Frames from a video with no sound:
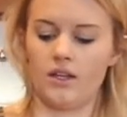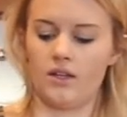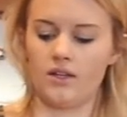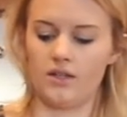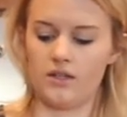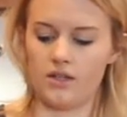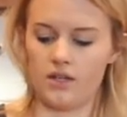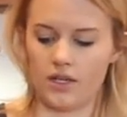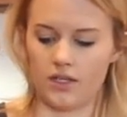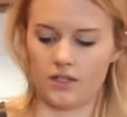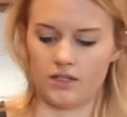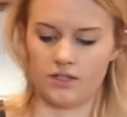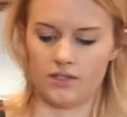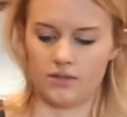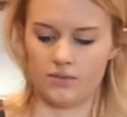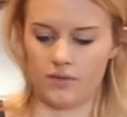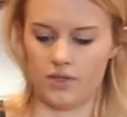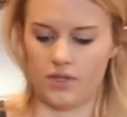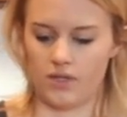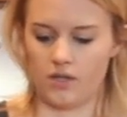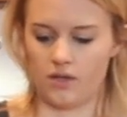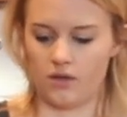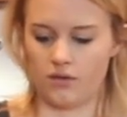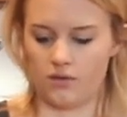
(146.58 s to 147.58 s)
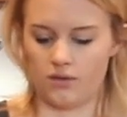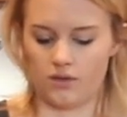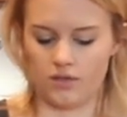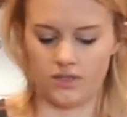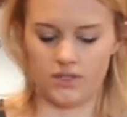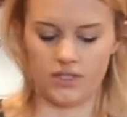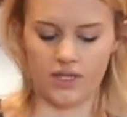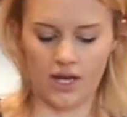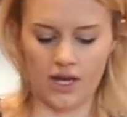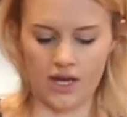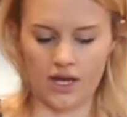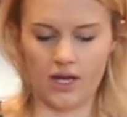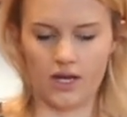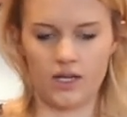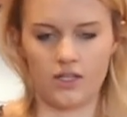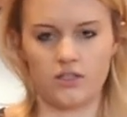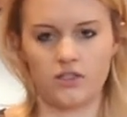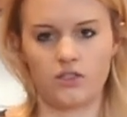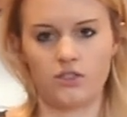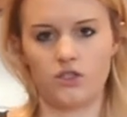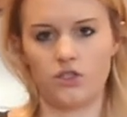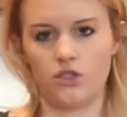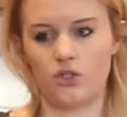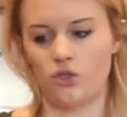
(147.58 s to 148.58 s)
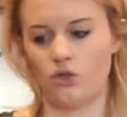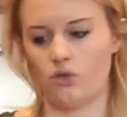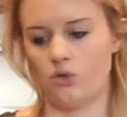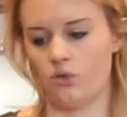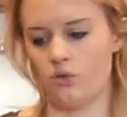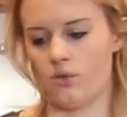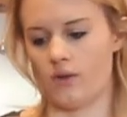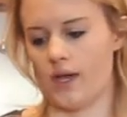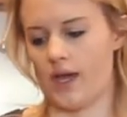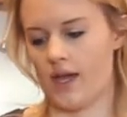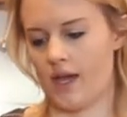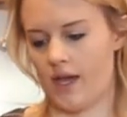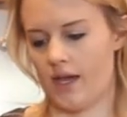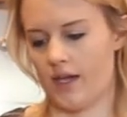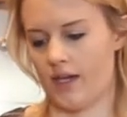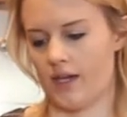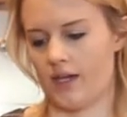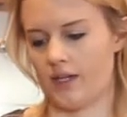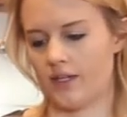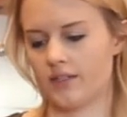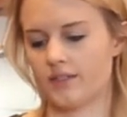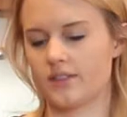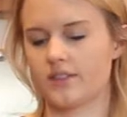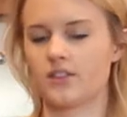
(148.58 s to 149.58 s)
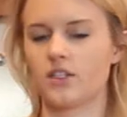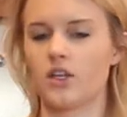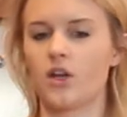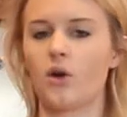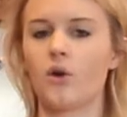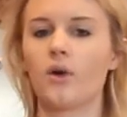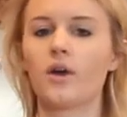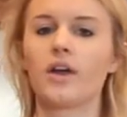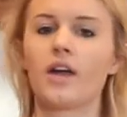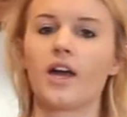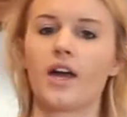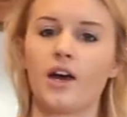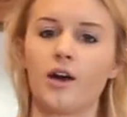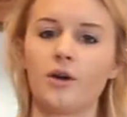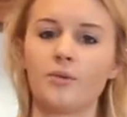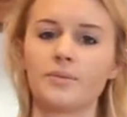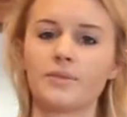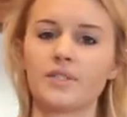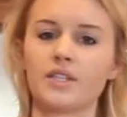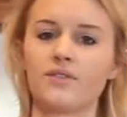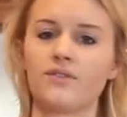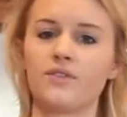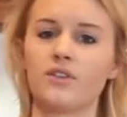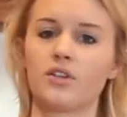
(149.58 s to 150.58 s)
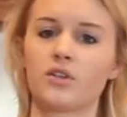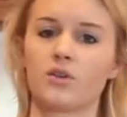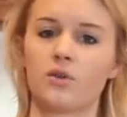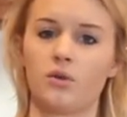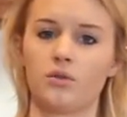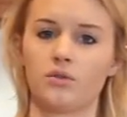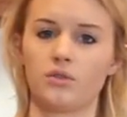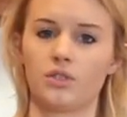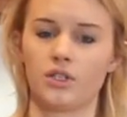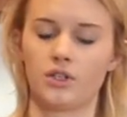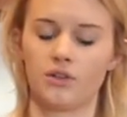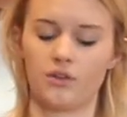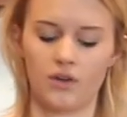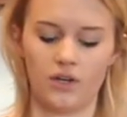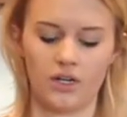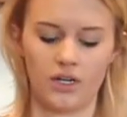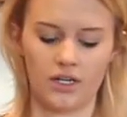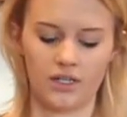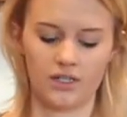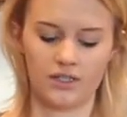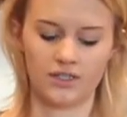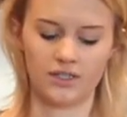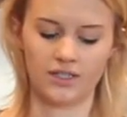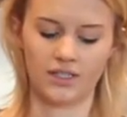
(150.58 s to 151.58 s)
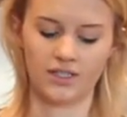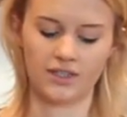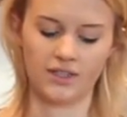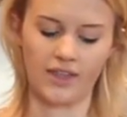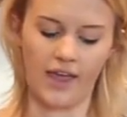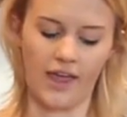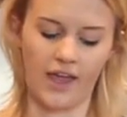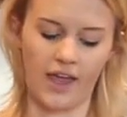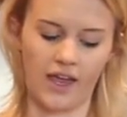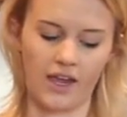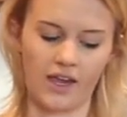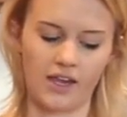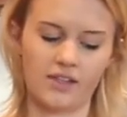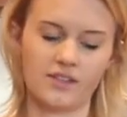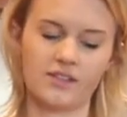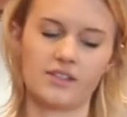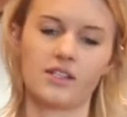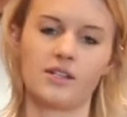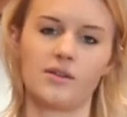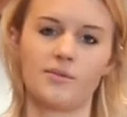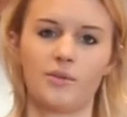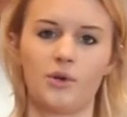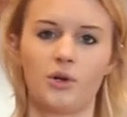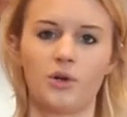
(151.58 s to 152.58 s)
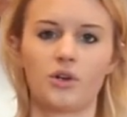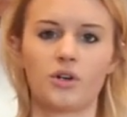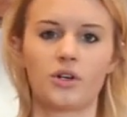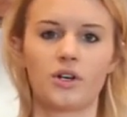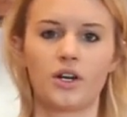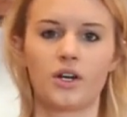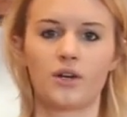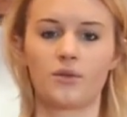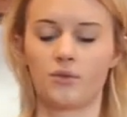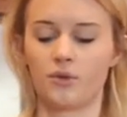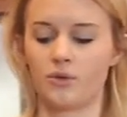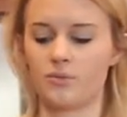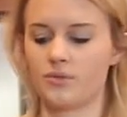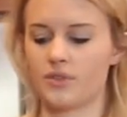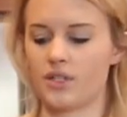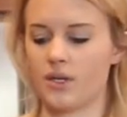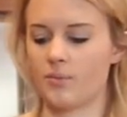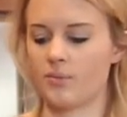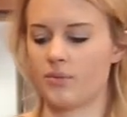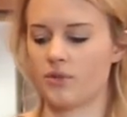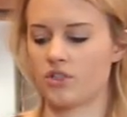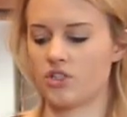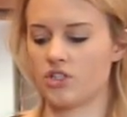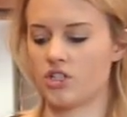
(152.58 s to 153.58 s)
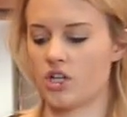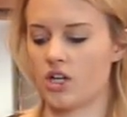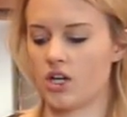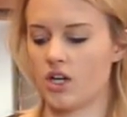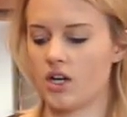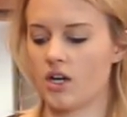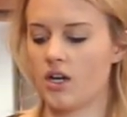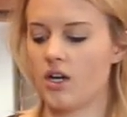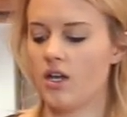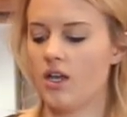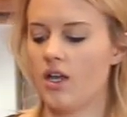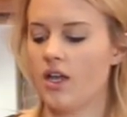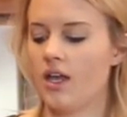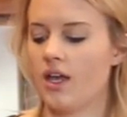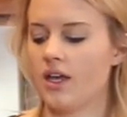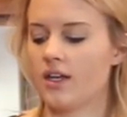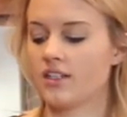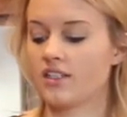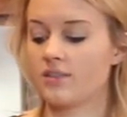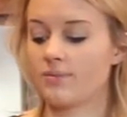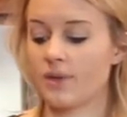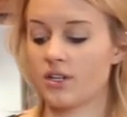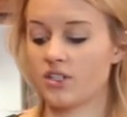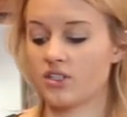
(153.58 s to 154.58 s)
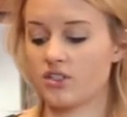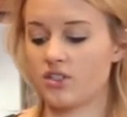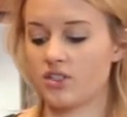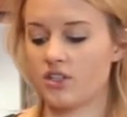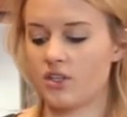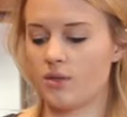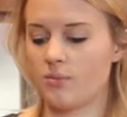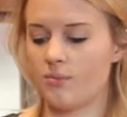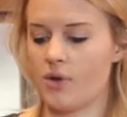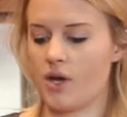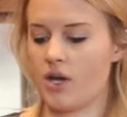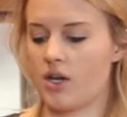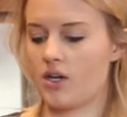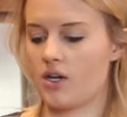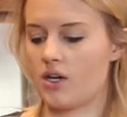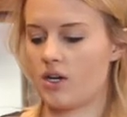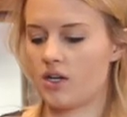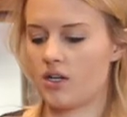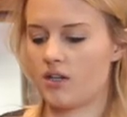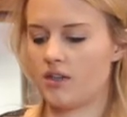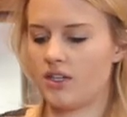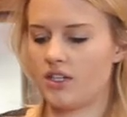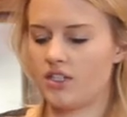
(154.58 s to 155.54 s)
Next we are going to add 2 eggs. So it helps if your cold ingredients like the eggs and milk are at room temperature, and especially the butter.